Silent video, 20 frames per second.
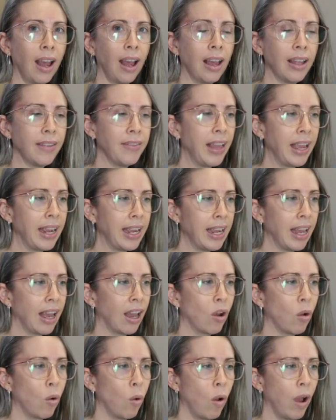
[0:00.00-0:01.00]
uh, they
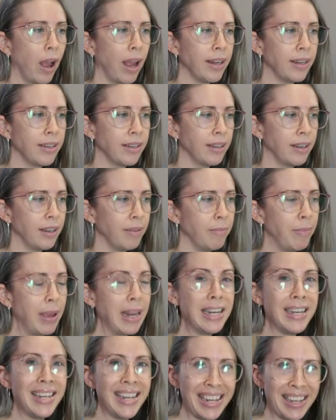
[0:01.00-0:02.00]
are quite
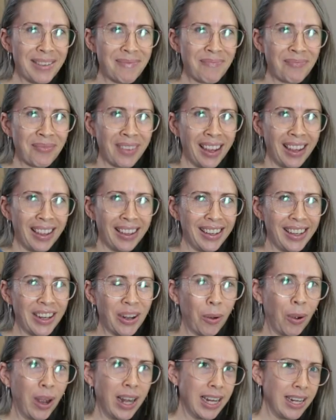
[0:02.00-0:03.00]
bendy. You
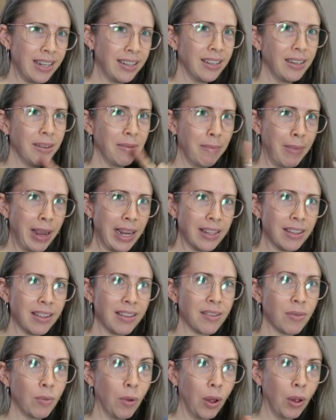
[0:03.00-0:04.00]
know, I need to make
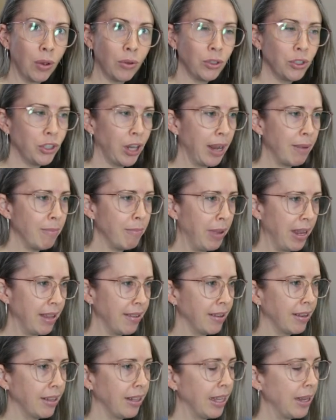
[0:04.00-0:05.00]
the swirl shape
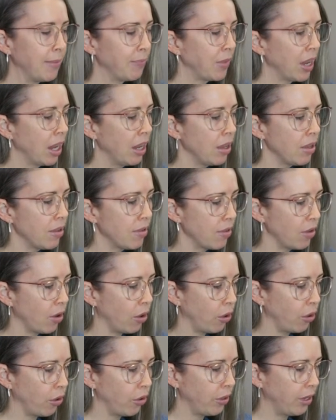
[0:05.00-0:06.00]
basically.
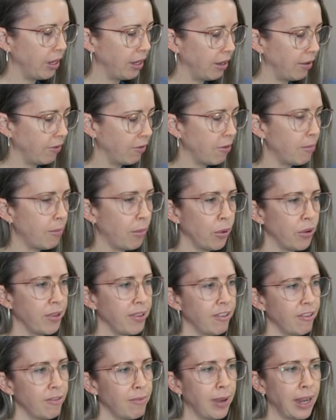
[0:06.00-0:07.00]
So for
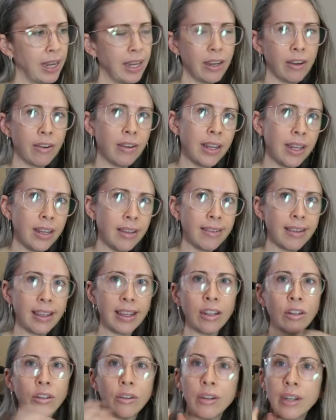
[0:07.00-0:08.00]
most of my earrings,
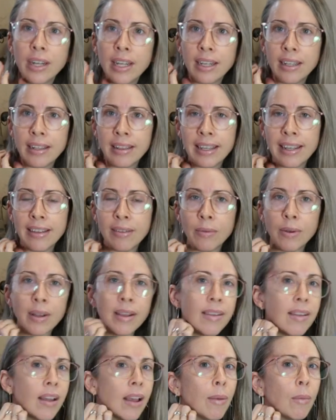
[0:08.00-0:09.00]
including these
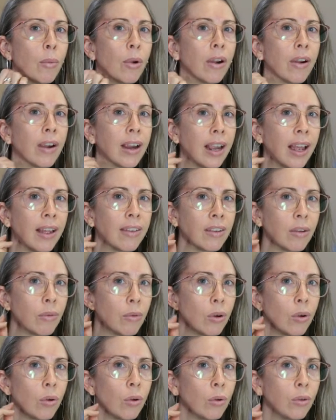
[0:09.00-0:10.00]
ones I'm wearing as I
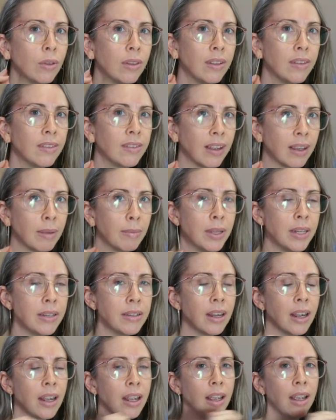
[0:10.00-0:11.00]
record this
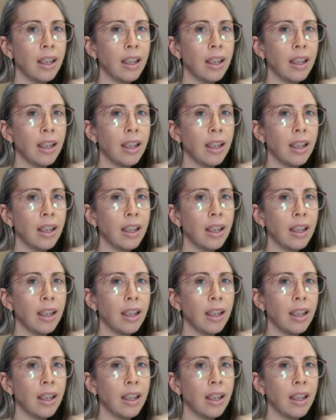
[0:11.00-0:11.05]
segment,